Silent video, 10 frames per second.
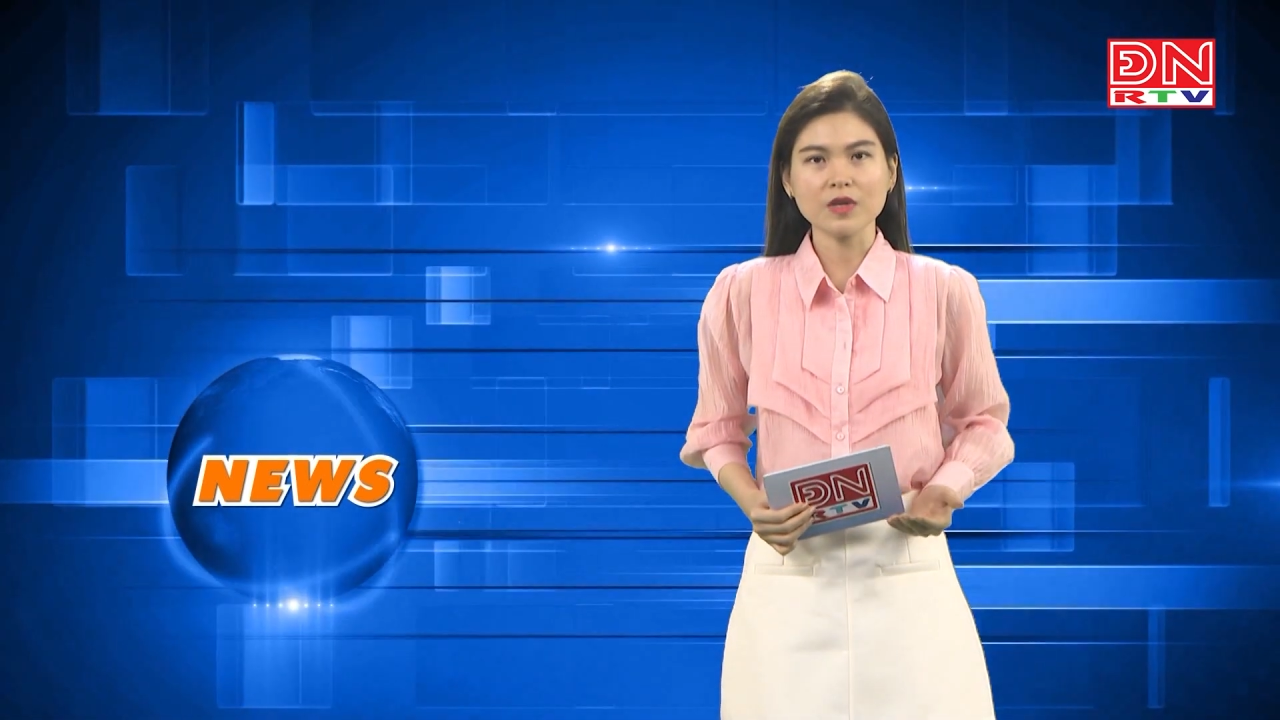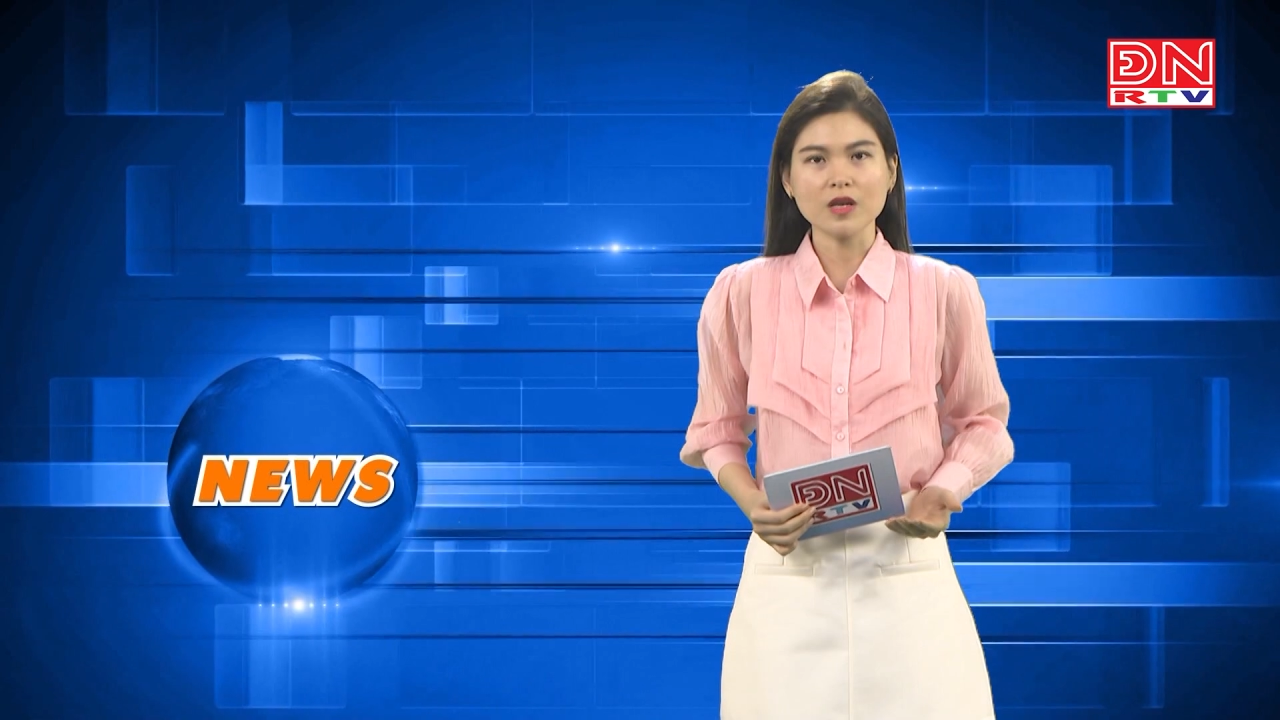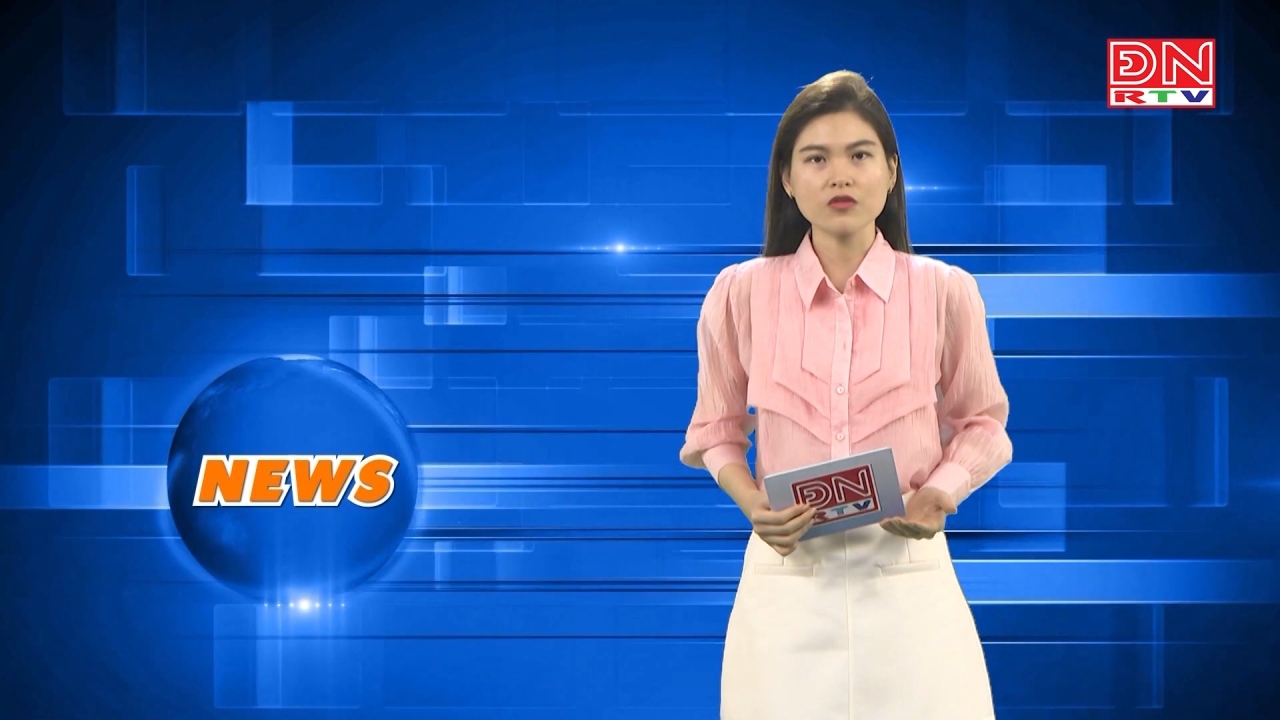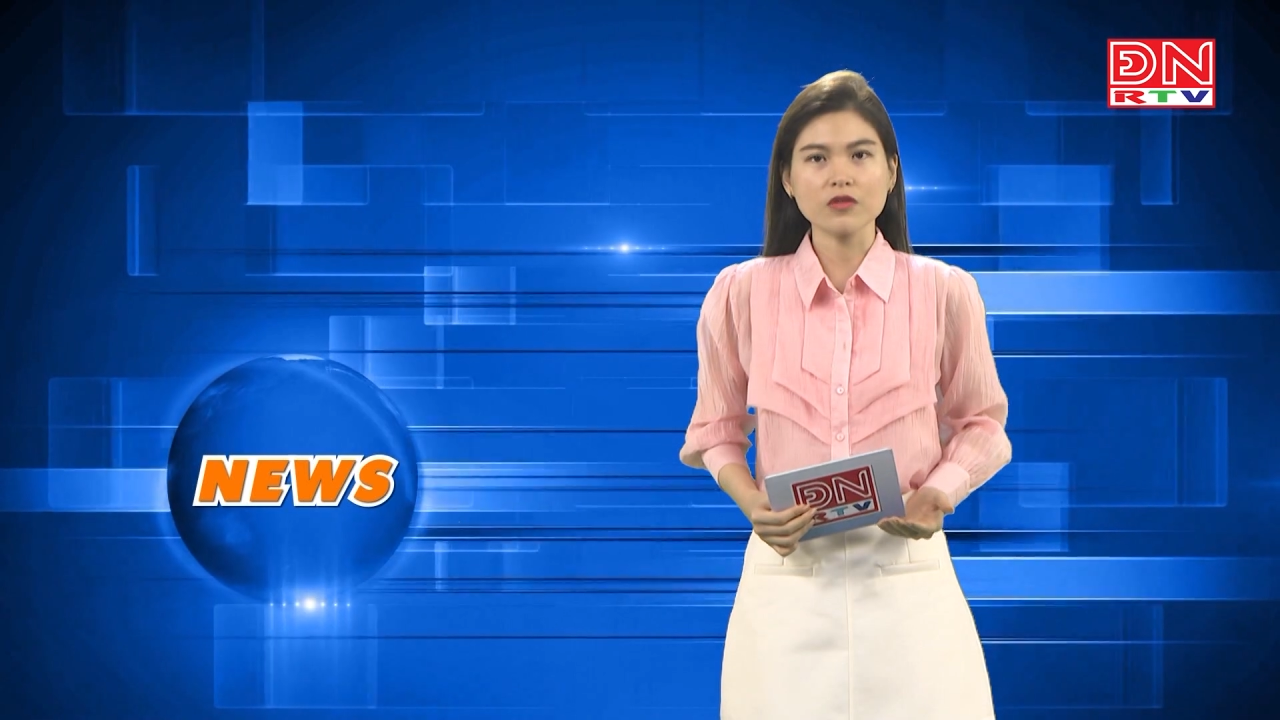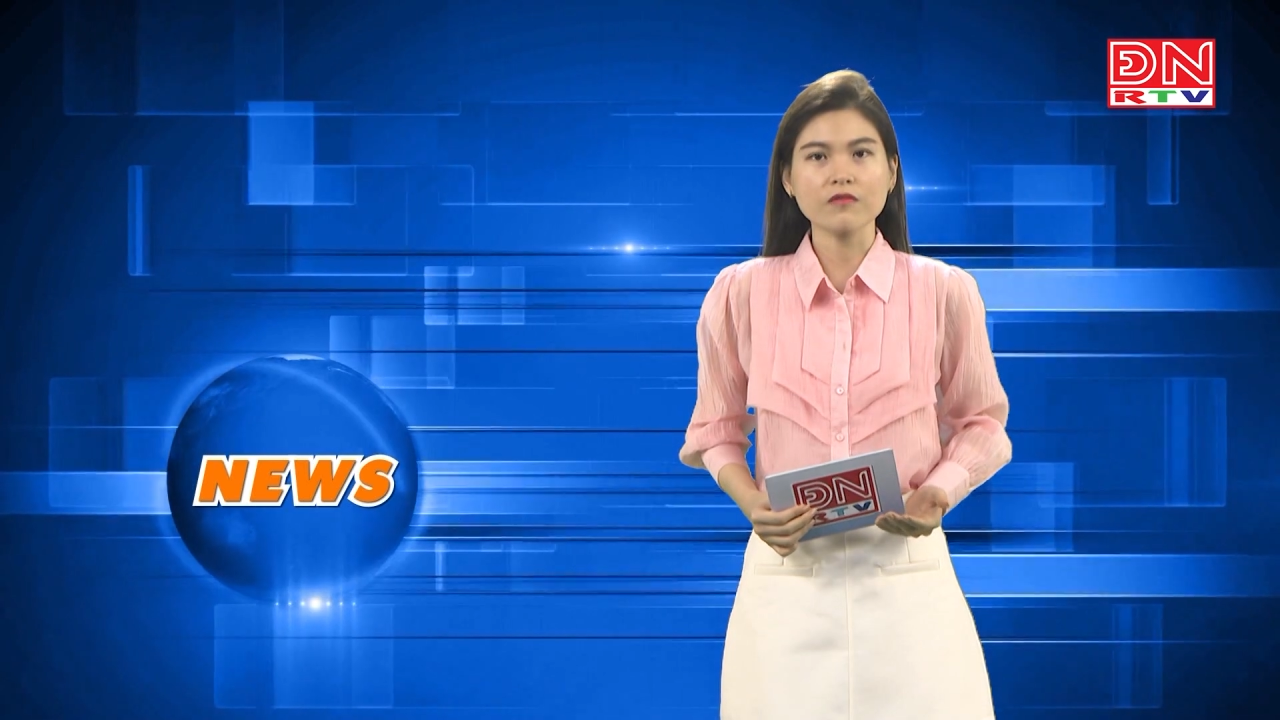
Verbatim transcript: budget